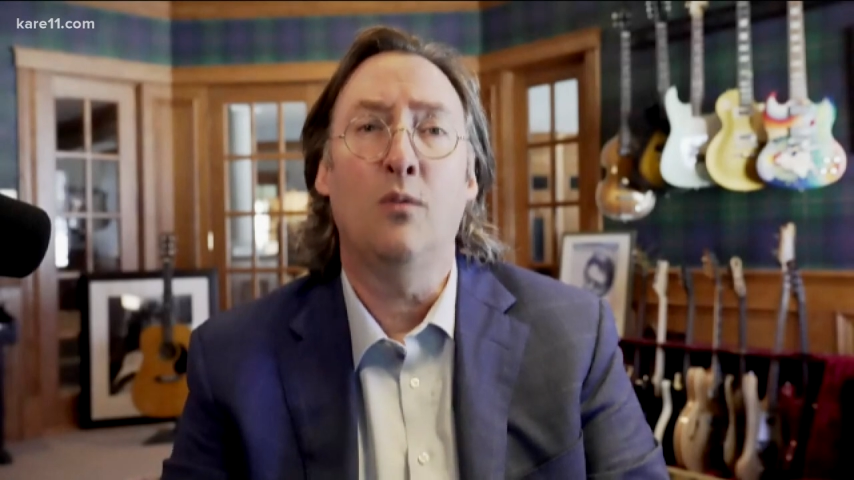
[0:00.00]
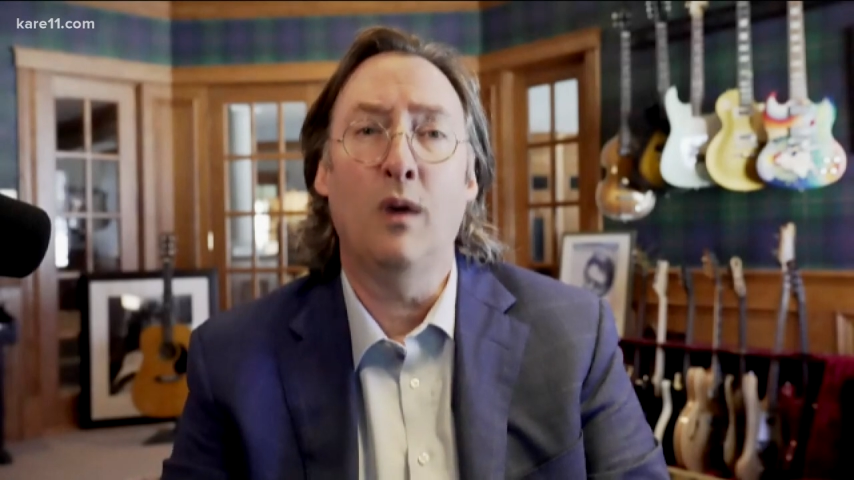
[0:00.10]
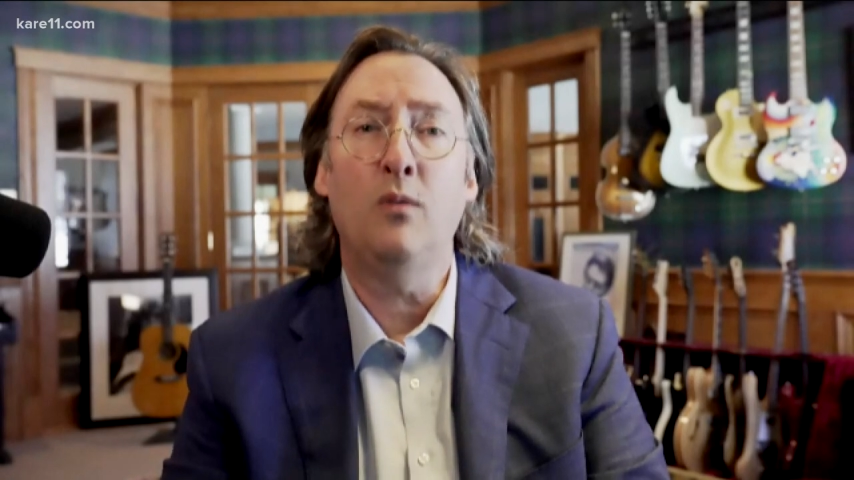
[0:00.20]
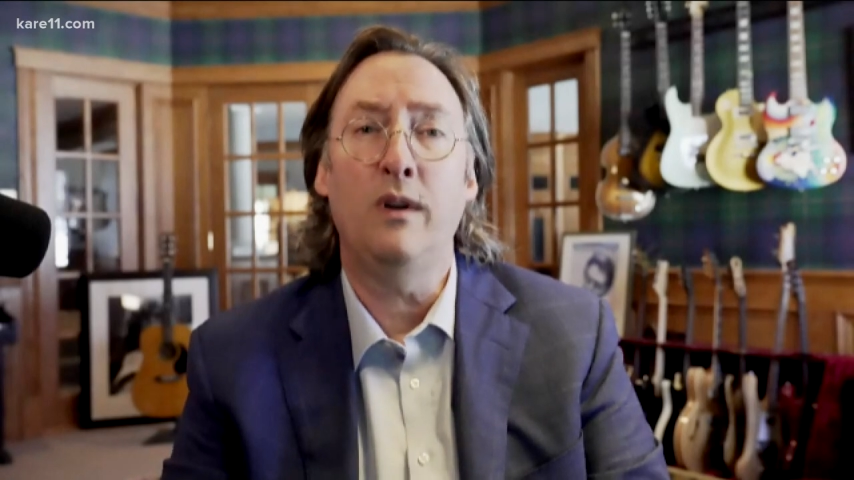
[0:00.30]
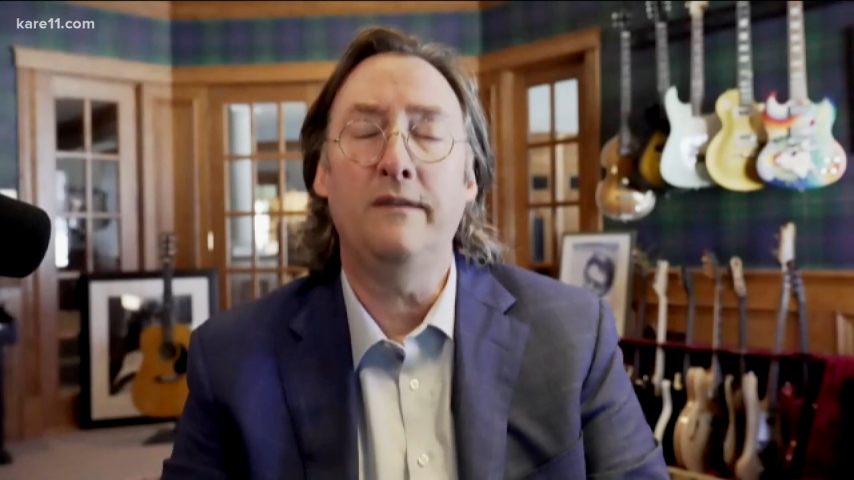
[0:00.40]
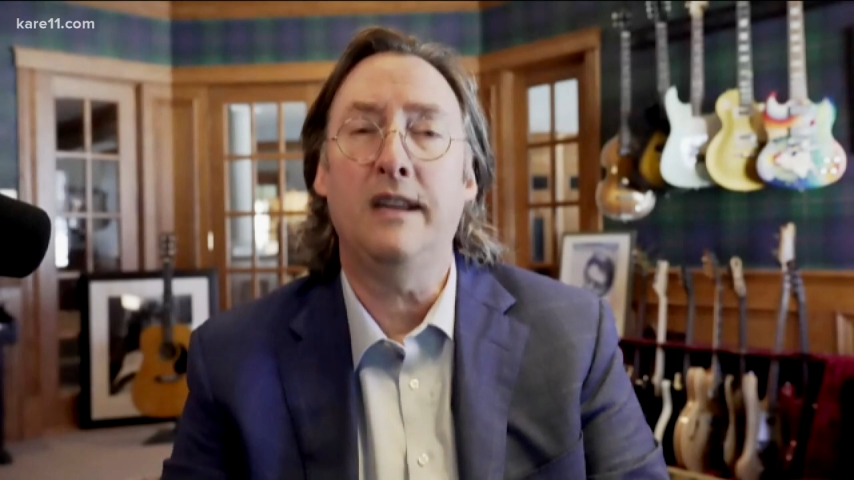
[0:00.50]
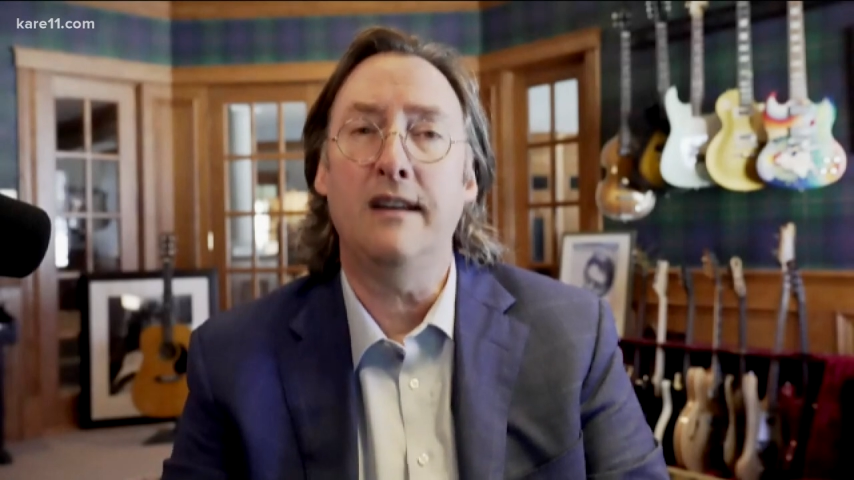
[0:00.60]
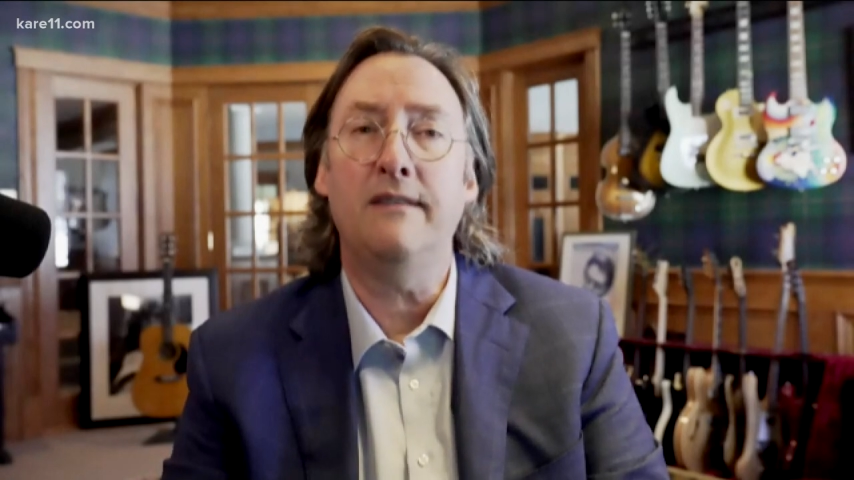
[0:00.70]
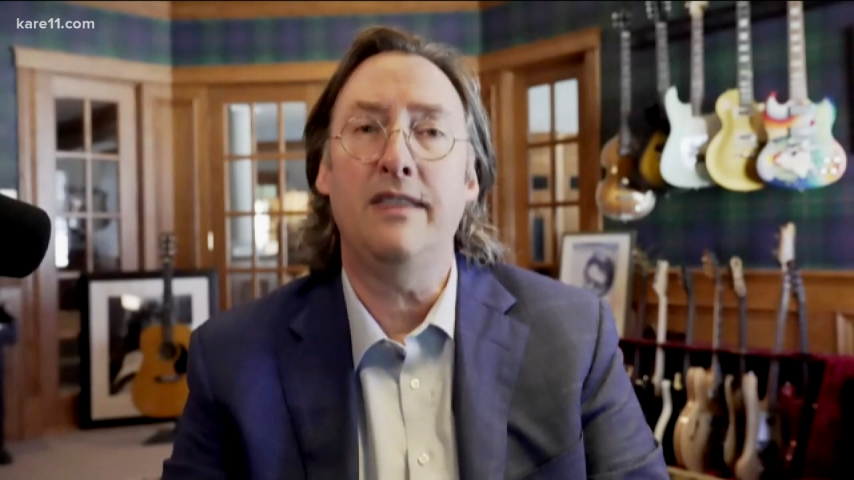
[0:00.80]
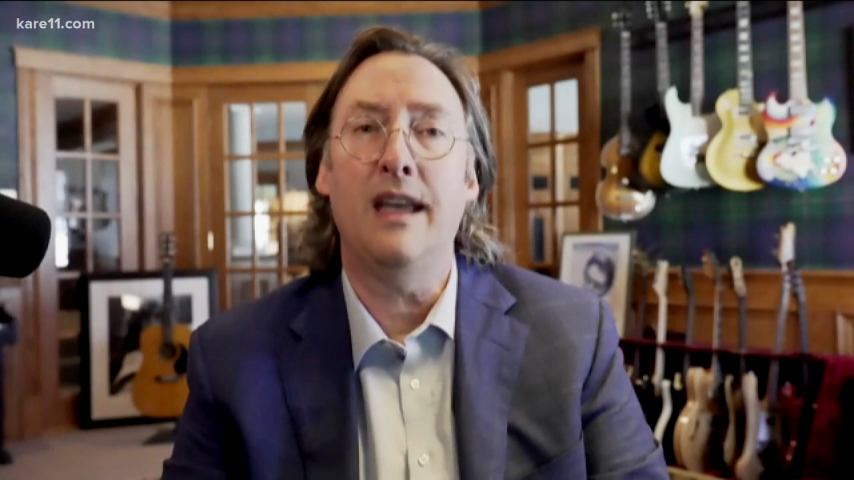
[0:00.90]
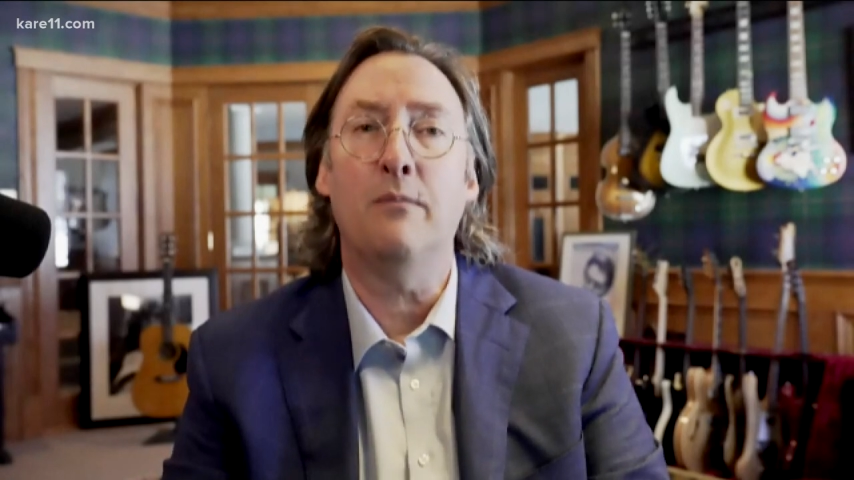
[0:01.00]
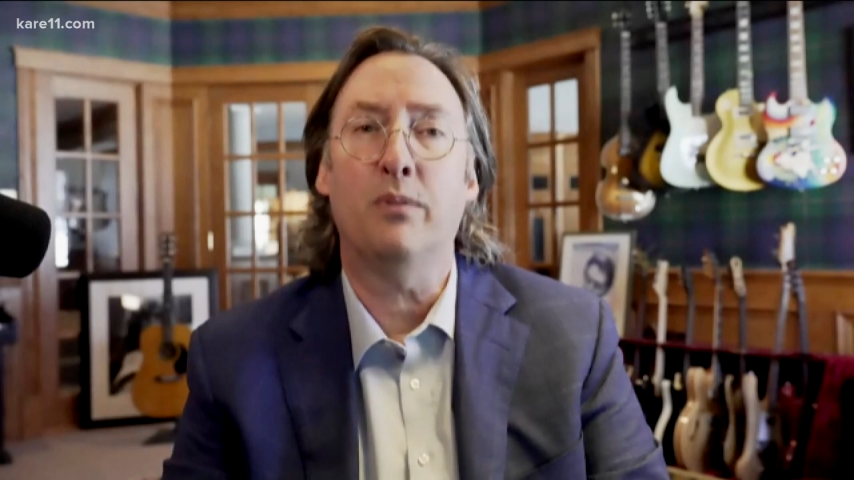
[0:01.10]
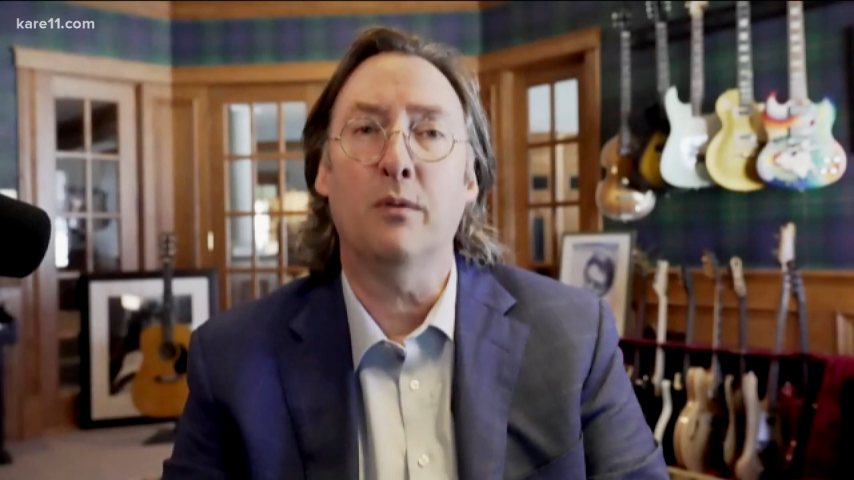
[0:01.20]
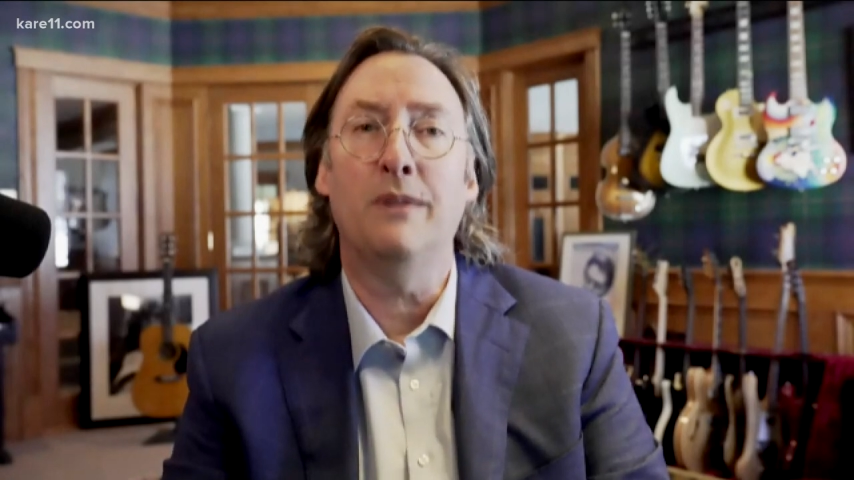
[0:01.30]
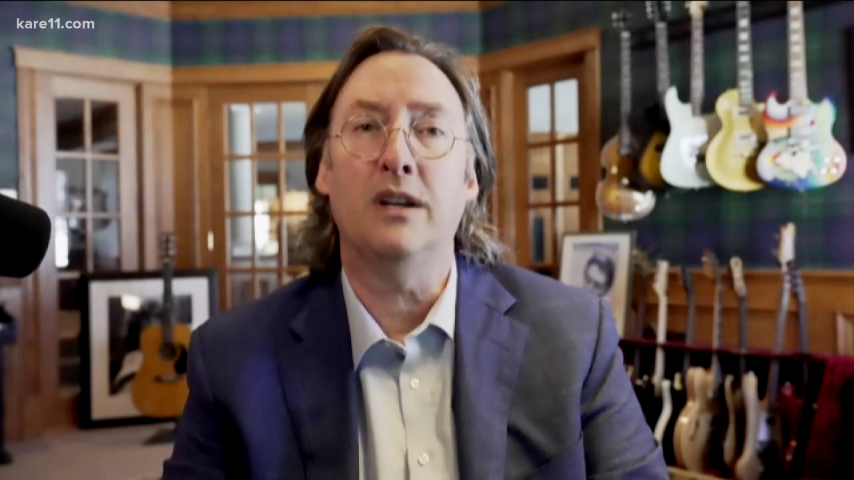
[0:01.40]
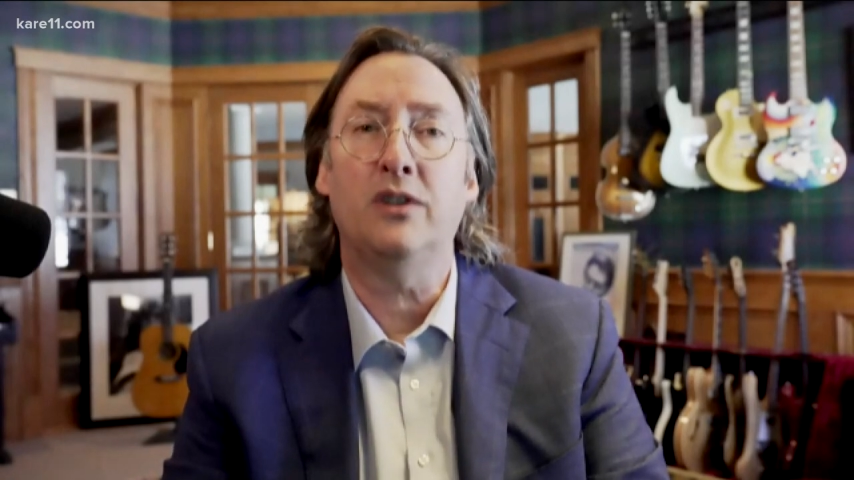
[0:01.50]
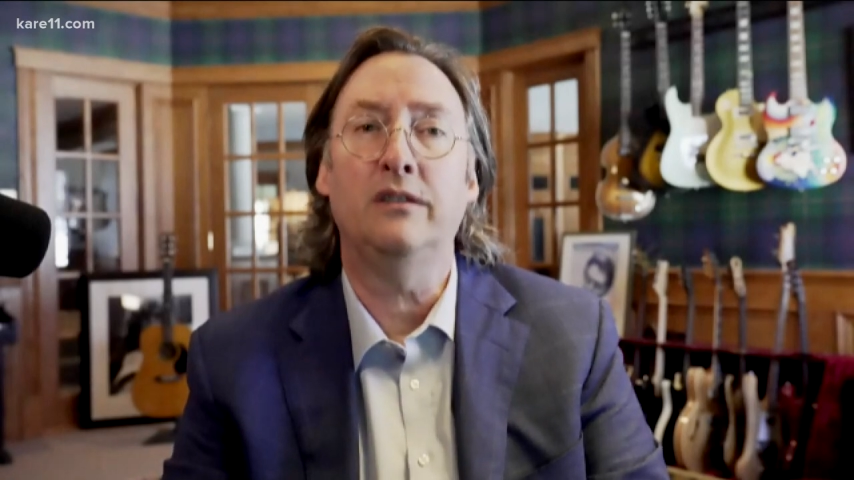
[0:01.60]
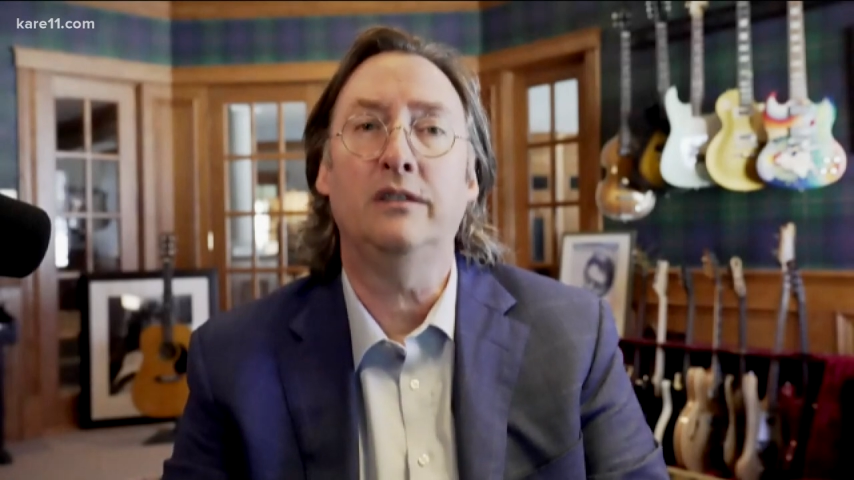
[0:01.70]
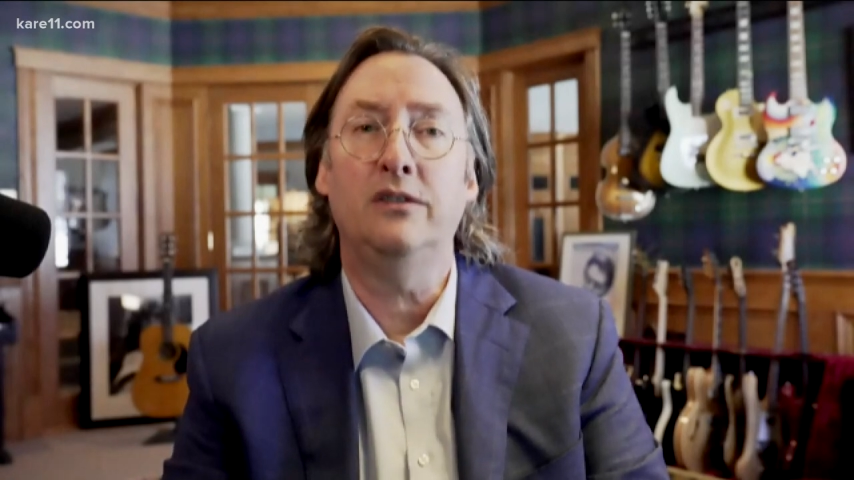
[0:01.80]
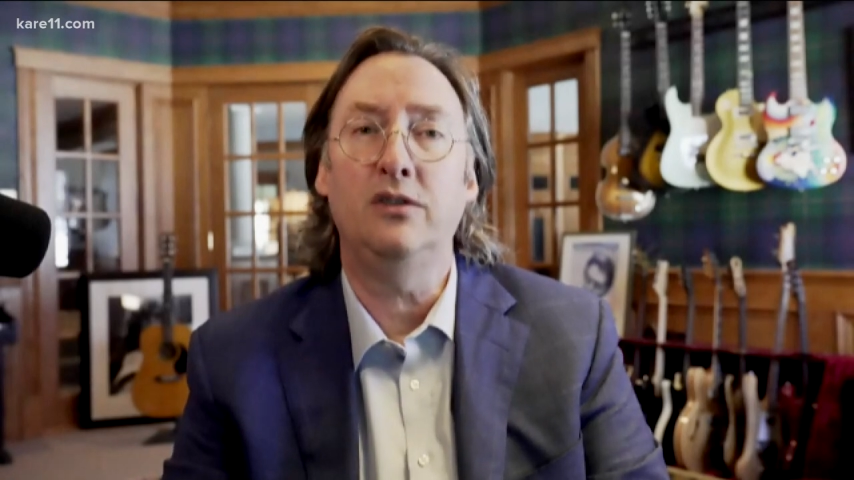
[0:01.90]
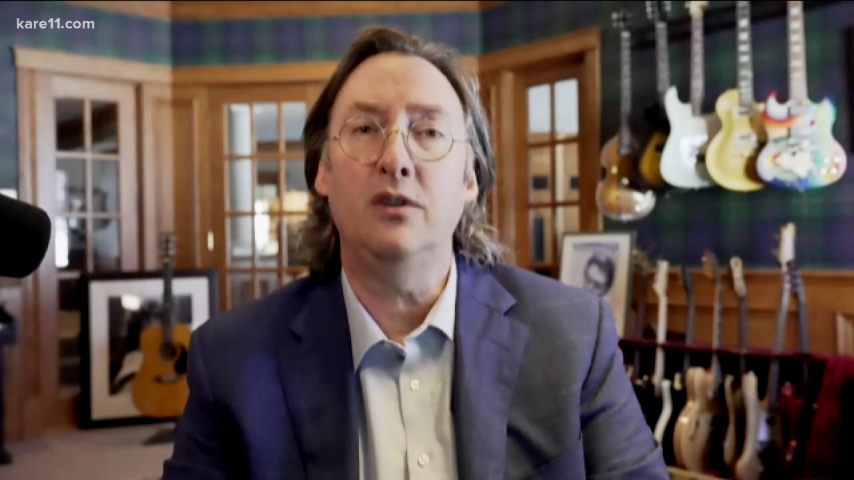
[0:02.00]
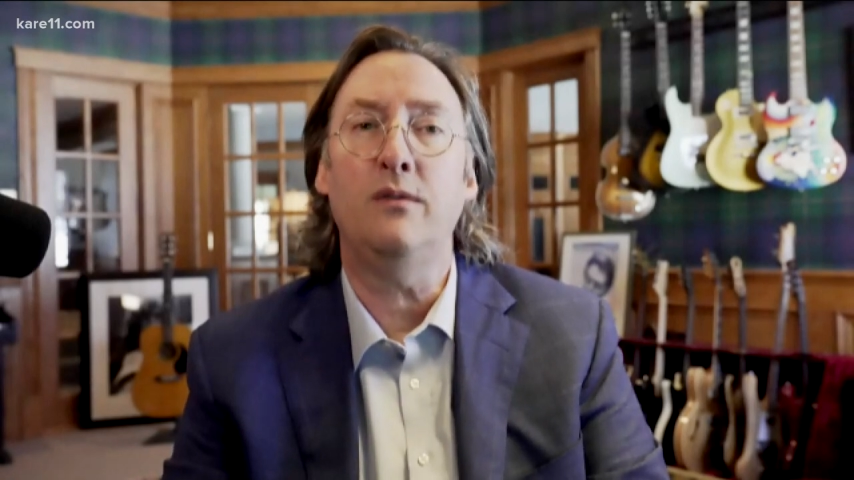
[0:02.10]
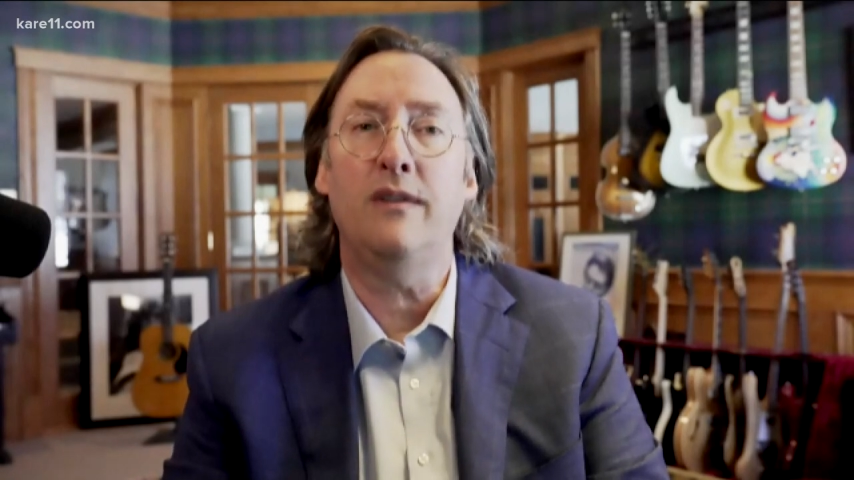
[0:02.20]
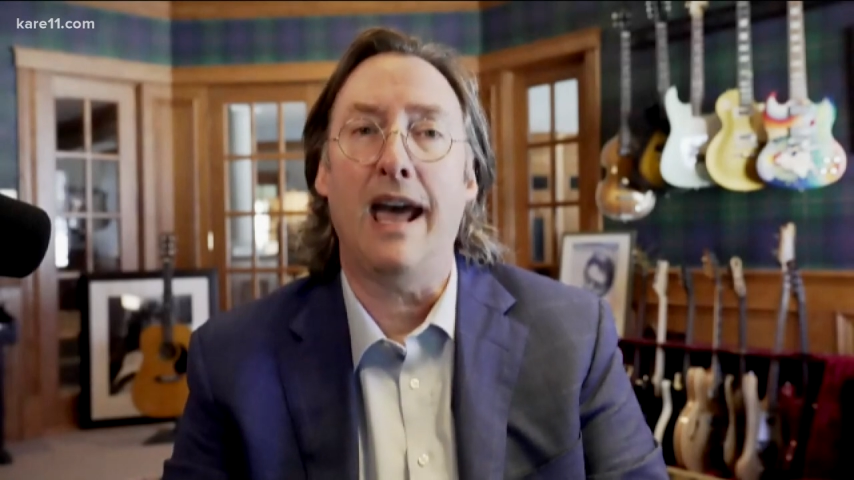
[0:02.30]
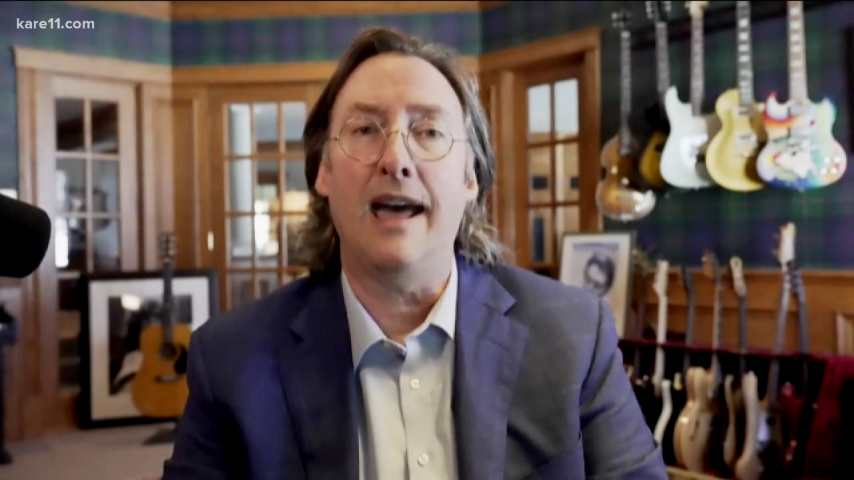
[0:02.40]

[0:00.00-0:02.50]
when we've given them permission to do that.